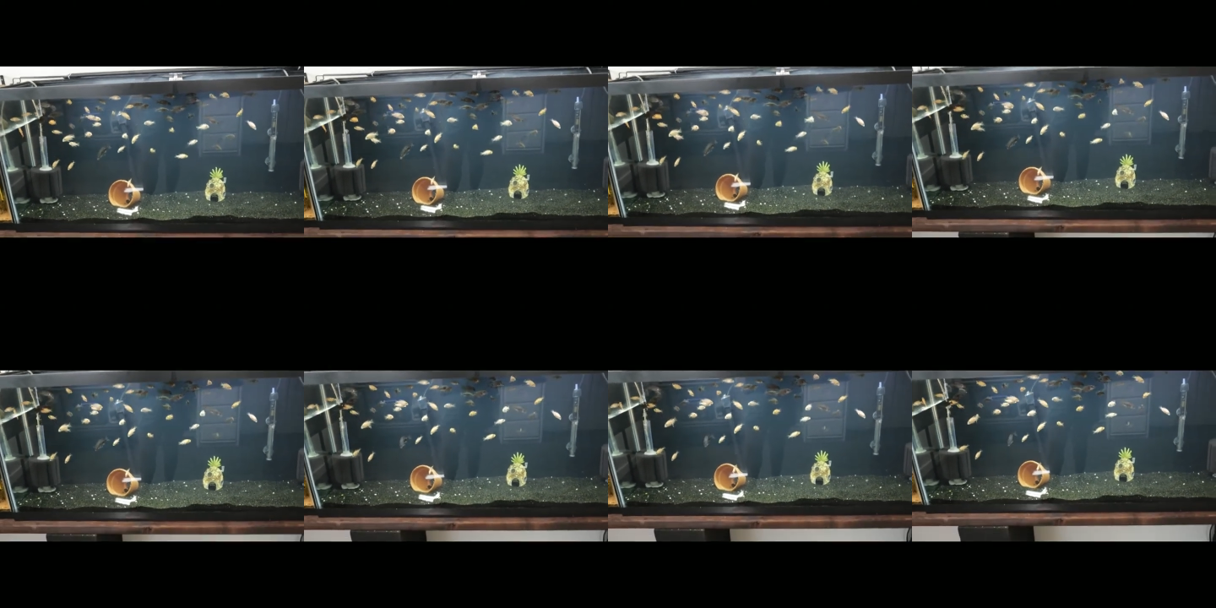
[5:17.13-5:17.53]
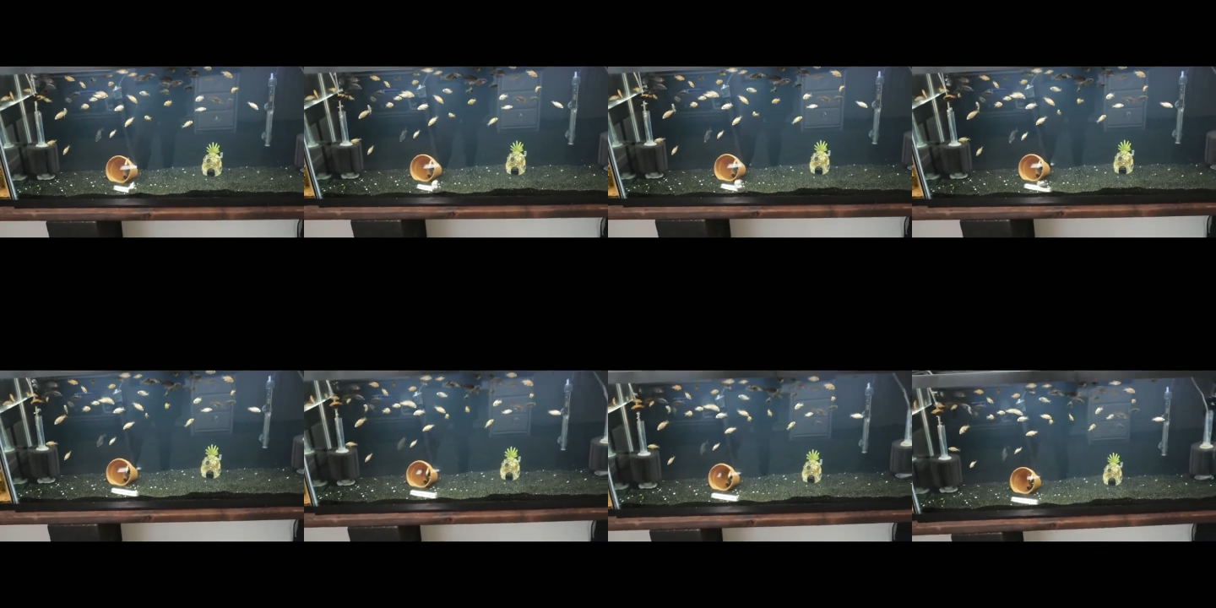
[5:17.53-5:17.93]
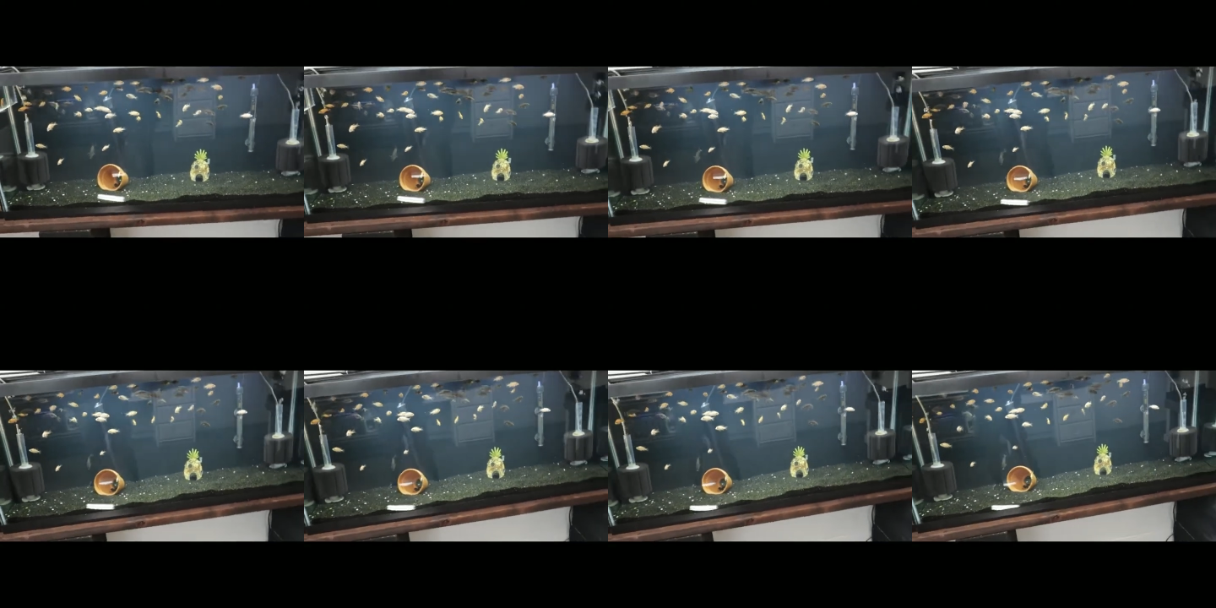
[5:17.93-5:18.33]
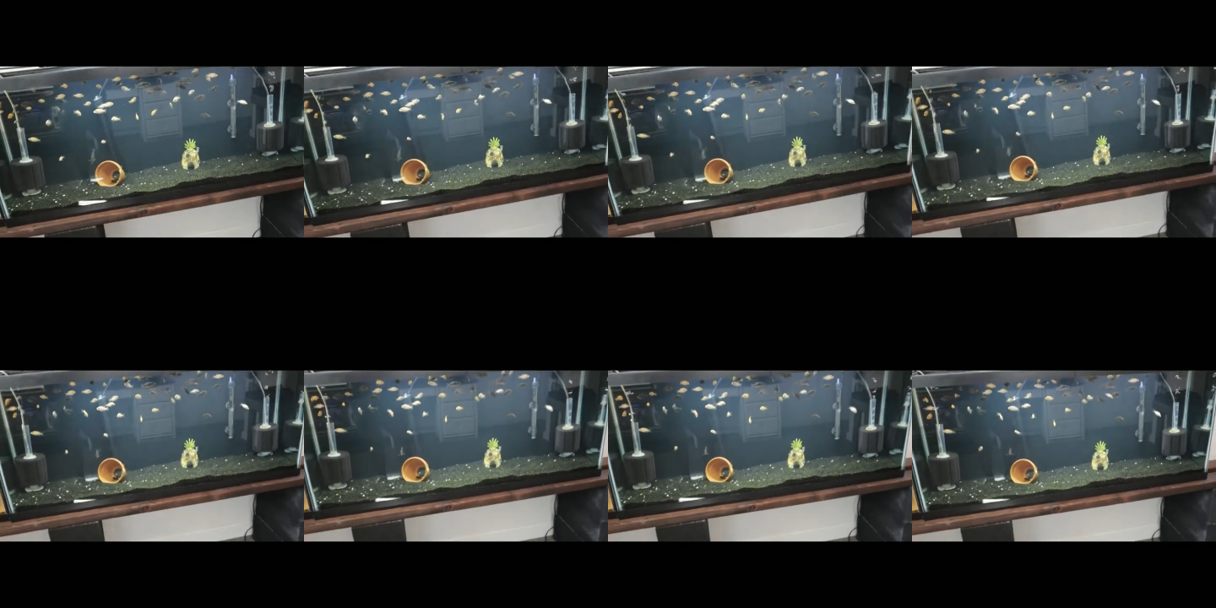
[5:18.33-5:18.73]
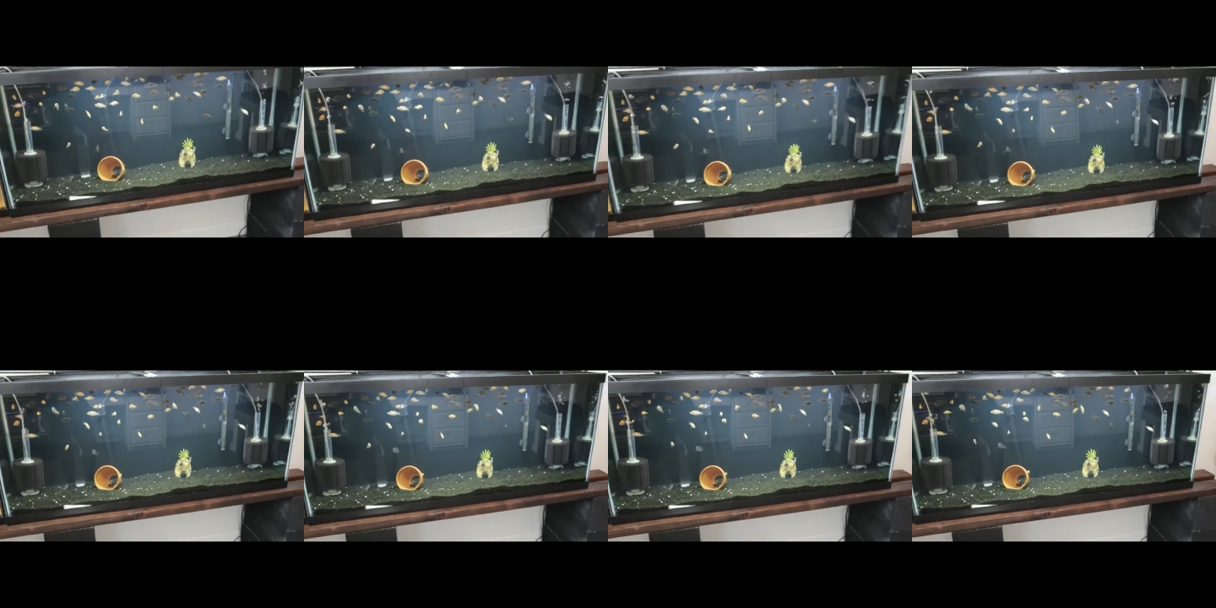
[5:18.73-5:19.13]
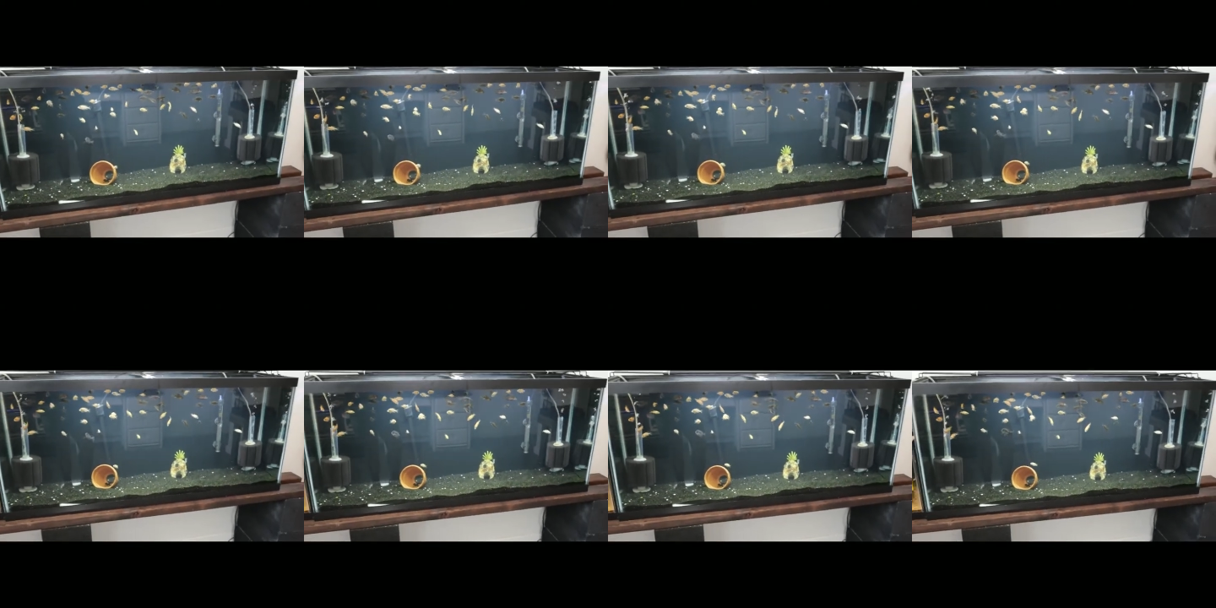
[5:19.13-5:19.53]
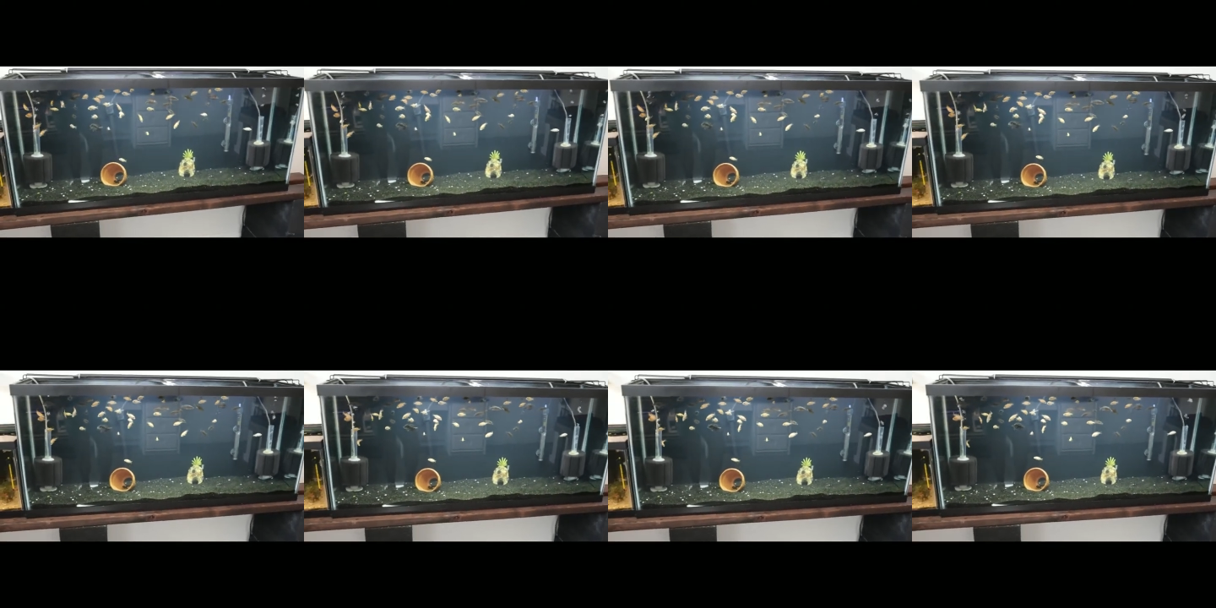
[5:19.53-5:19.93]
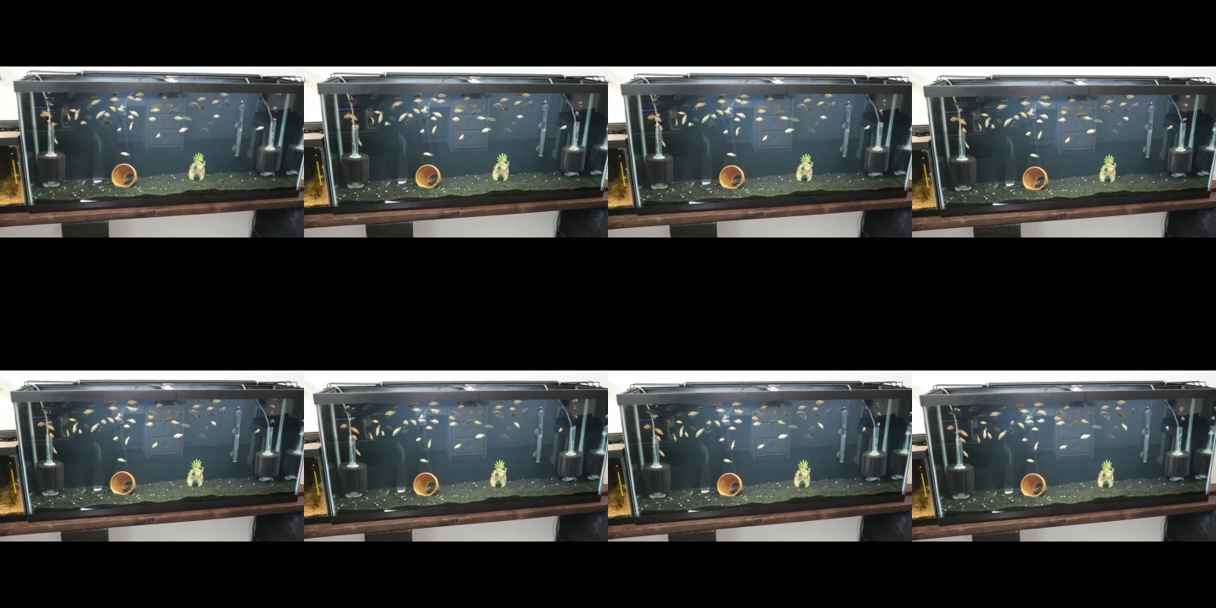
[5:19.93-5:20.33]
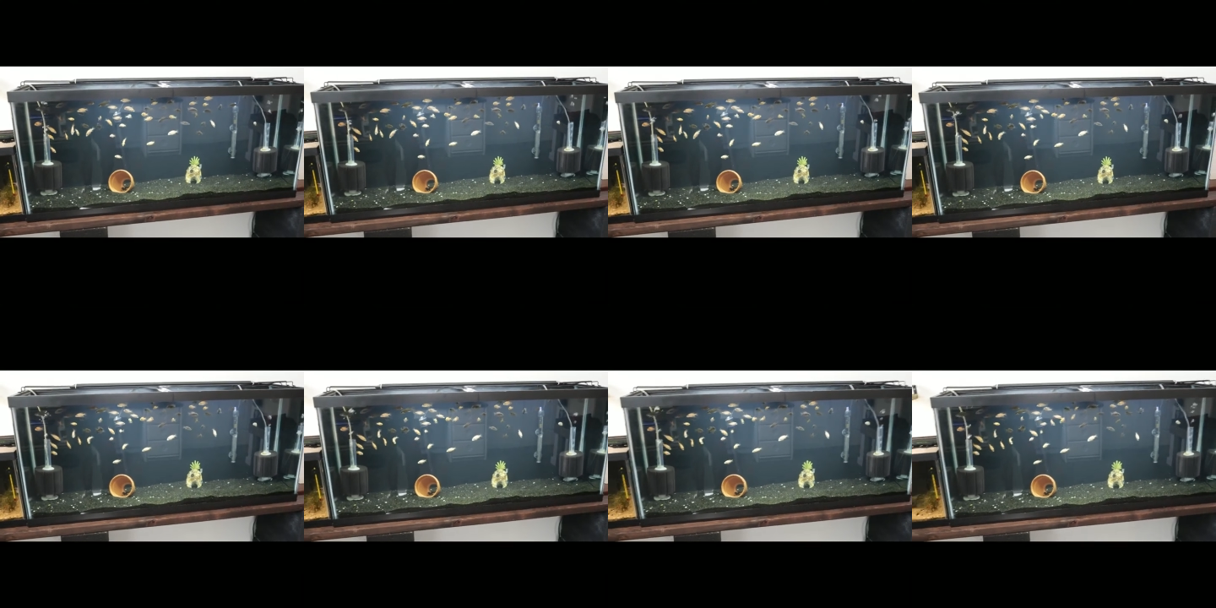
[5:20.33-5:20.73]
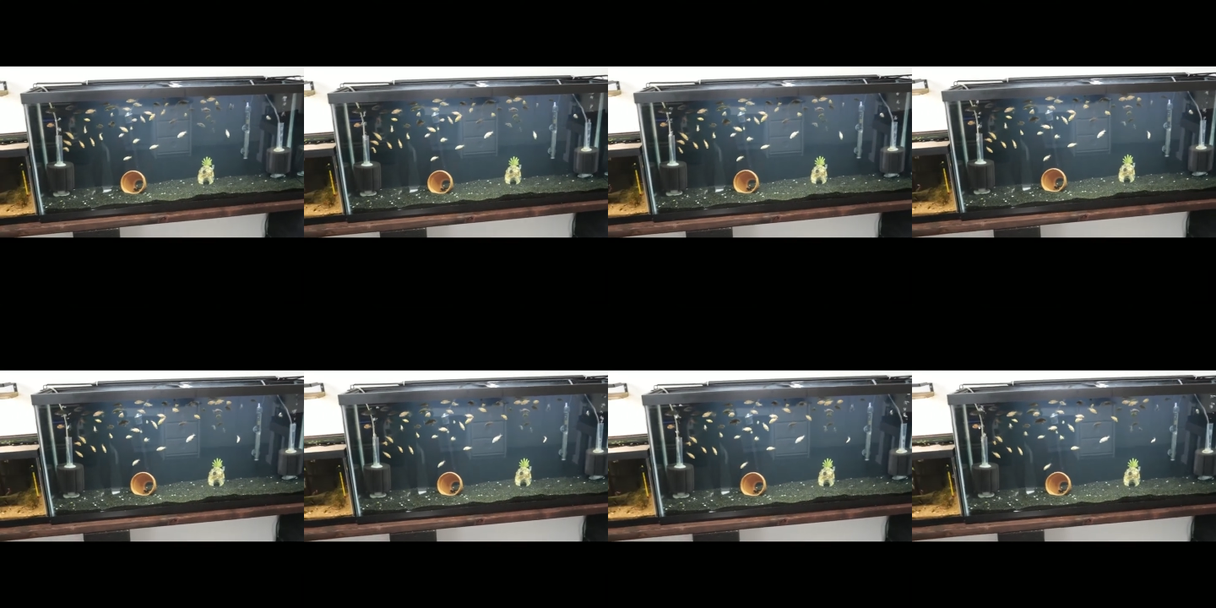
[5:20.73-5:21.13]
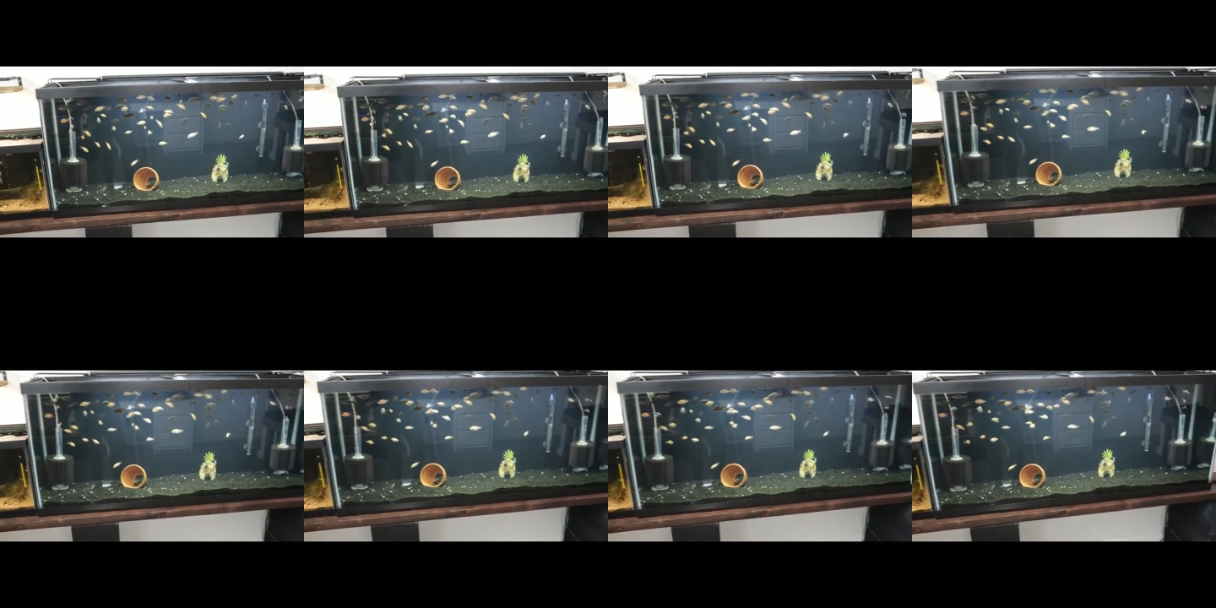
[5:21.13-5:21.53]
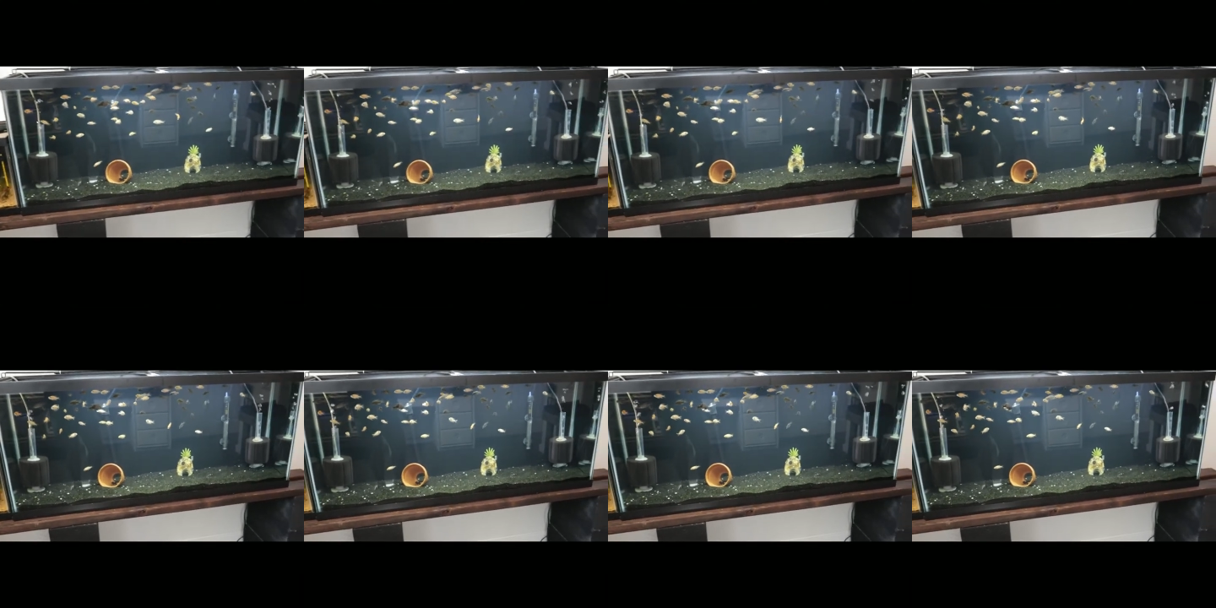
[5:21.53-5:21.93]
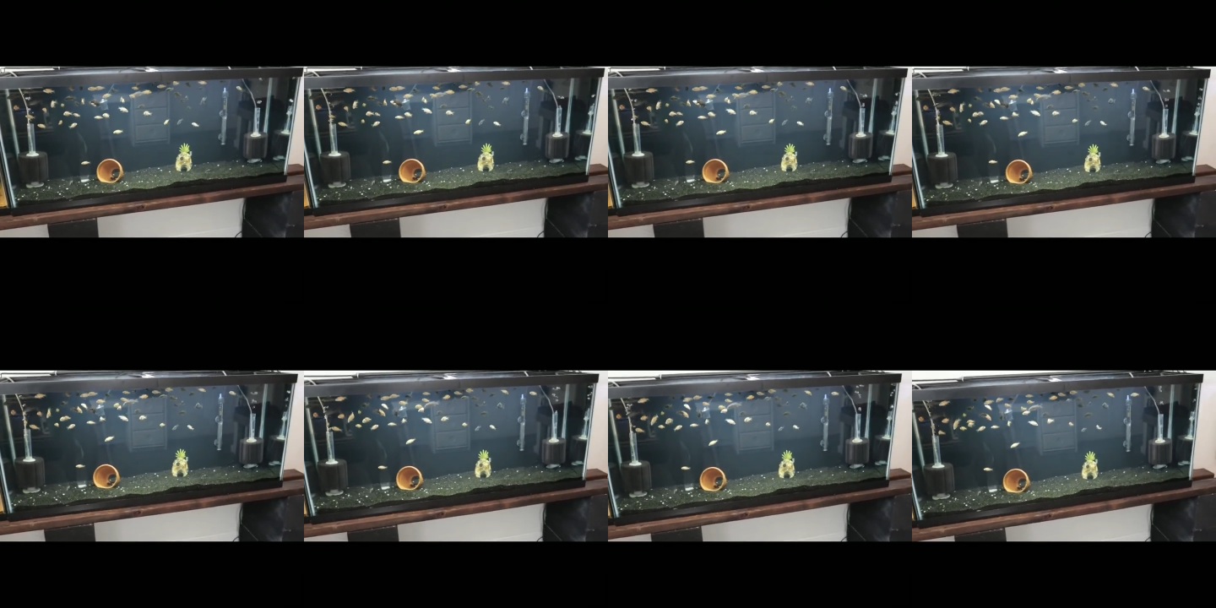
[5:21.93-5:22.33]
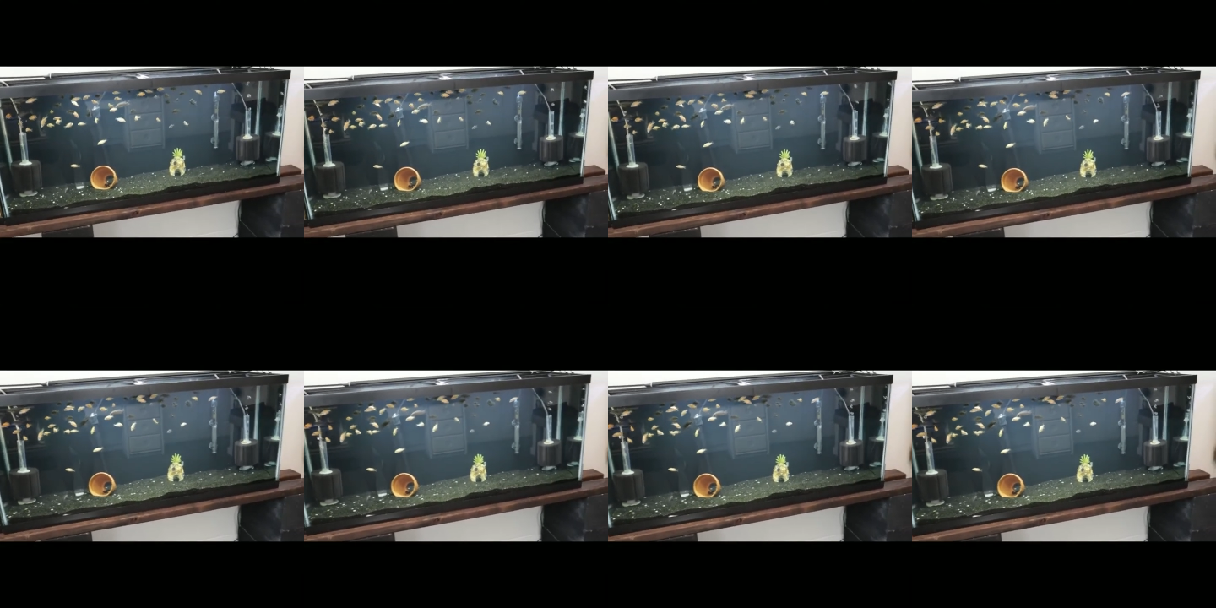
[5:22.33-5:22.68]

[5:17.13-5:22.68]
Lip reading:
Nobody's mouth can be seen.